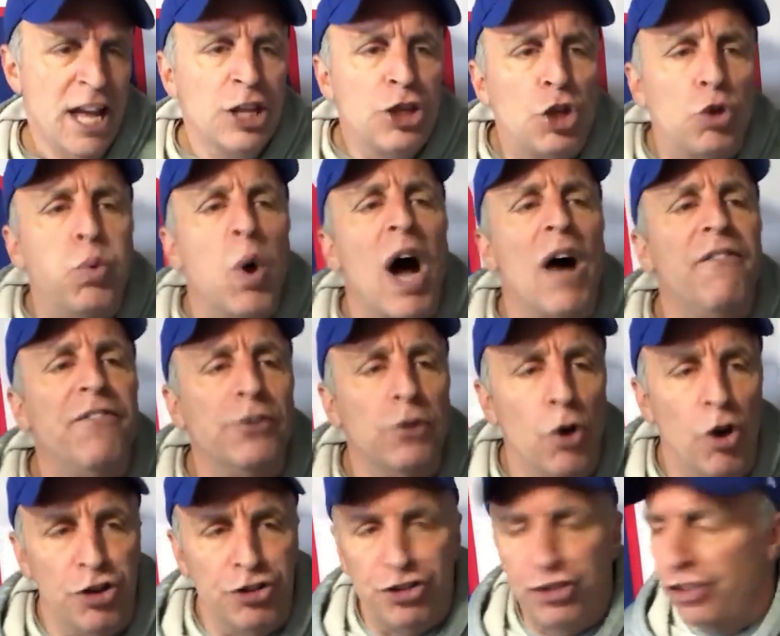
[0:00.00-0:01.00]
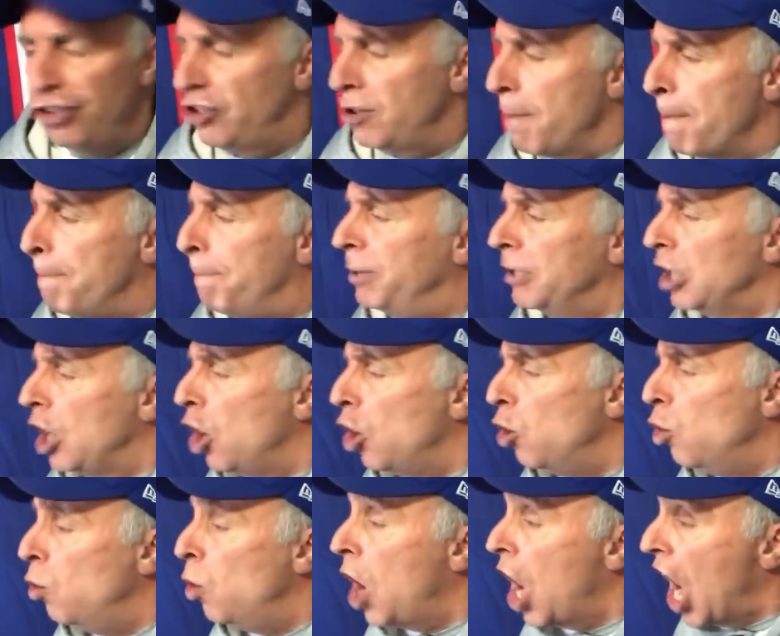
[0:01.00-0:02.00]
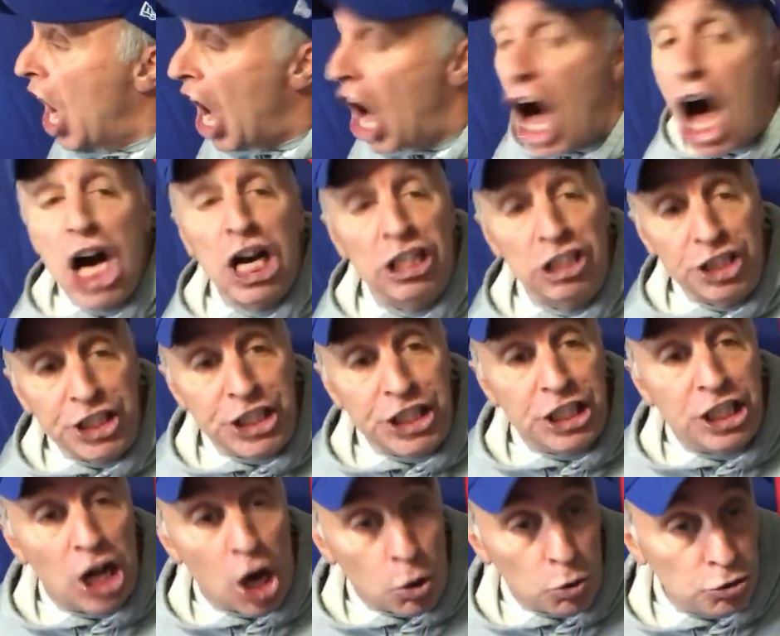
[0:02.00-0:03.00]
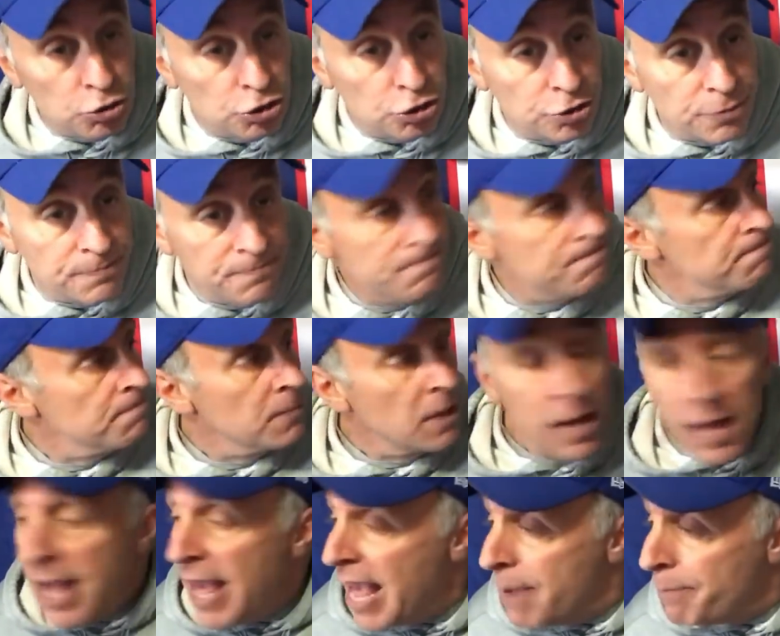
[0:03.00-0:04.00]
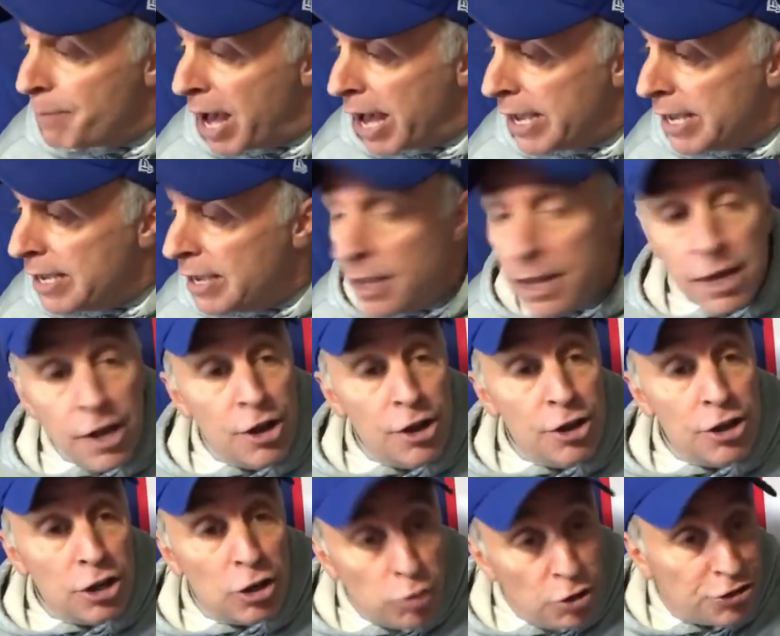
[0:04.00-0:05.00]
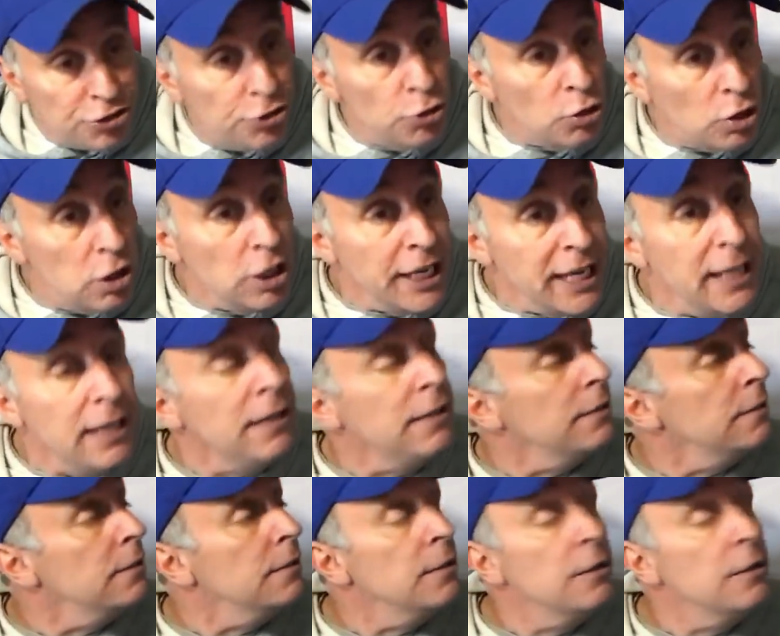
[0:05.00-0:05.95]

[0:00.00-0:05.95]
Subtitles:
12 losses blow ugly goats. Am I crystal clear?